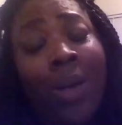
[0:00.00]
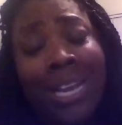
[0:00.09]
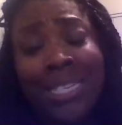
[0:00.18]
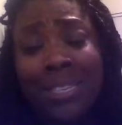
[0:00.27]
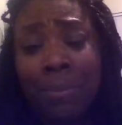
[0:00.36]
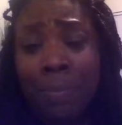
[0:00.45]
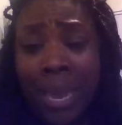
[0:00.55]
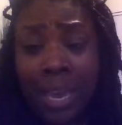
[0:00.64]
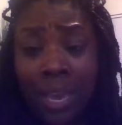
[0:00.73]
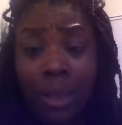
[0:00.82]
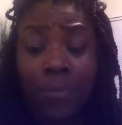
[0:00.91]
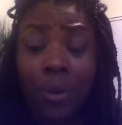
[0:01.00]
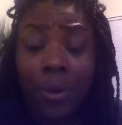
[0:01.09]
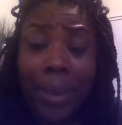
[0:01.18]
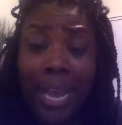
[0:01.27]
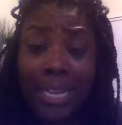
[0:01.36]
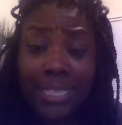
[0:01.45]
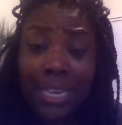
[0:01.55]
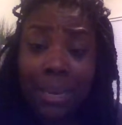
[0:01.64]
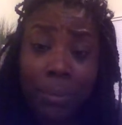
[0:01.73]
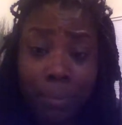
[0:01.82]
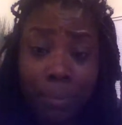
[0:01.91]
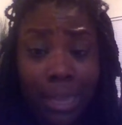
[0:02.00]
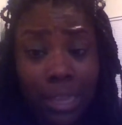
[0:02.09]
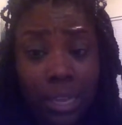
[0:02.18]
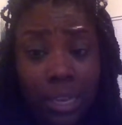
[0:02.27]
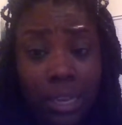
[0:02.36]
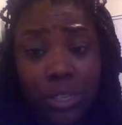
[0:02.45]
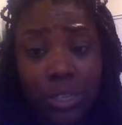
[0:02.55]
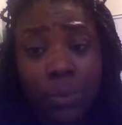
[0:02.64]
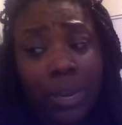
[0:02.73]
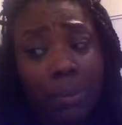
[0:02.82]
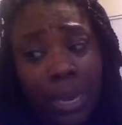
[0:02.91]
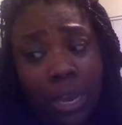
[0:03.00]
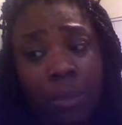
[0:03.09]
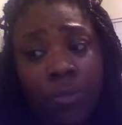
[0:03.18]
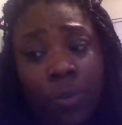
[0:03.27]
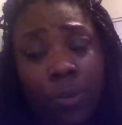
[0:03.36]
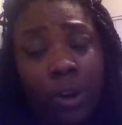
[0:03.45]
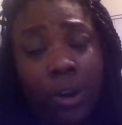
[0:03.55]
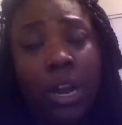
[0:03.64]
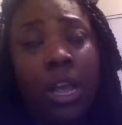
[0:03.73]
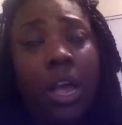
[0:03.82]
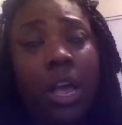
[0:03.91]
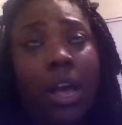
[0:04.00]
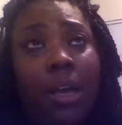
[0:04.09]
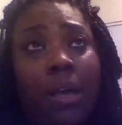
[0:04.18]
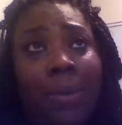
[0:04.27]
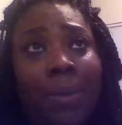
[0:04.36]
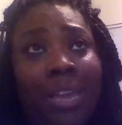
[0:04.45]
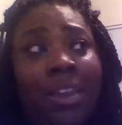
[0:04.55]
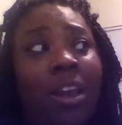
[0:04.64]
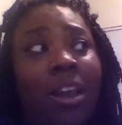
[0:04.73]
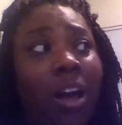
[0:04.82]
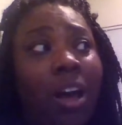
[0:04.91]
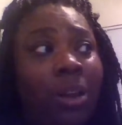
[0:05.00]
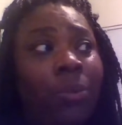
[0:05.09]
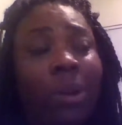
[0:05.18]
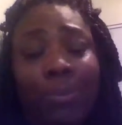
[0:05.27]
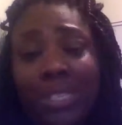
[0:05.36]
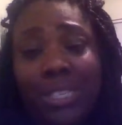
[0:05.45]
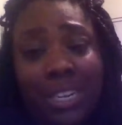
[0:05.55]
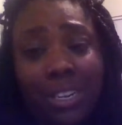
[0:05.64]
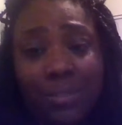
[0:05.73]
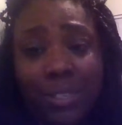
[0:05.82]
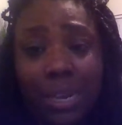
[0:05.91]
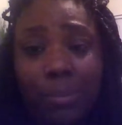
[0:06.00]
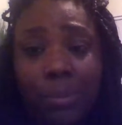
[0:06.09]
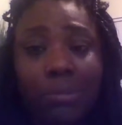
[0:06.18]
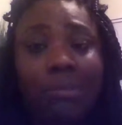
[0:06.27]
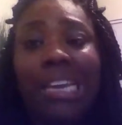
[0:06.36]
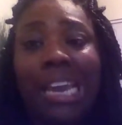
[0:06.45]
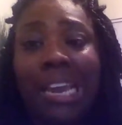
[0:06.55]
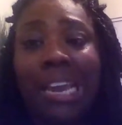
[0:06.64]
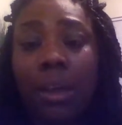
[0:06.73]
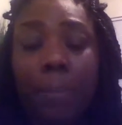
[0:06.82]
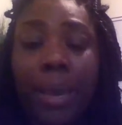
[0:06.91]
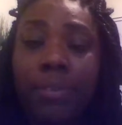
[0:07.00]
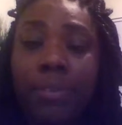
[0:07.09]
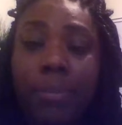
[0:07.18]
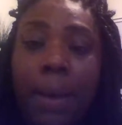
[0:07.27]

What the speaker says: make up for a bad sampling method. There's no way to make up for a non-representative sample. You can't come back from that.